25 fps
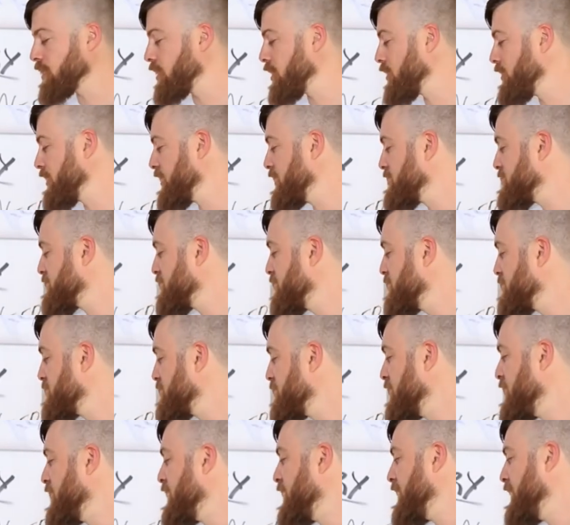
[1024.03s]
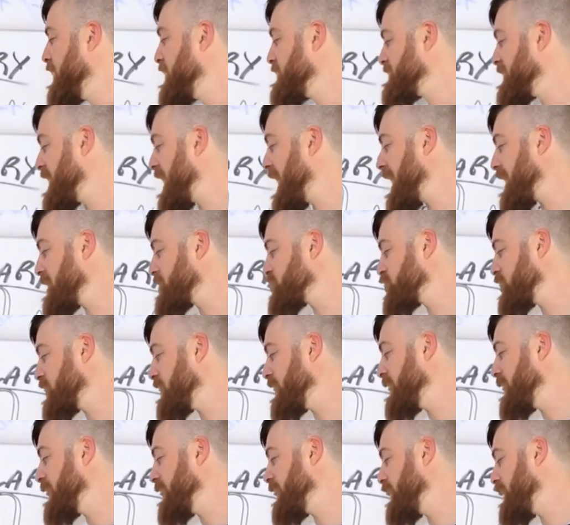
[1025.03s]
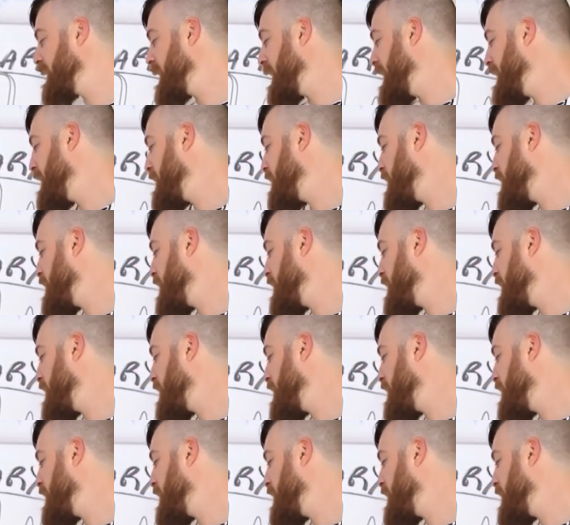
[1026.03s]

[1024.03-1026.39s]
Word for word: audience is. It's actually getting a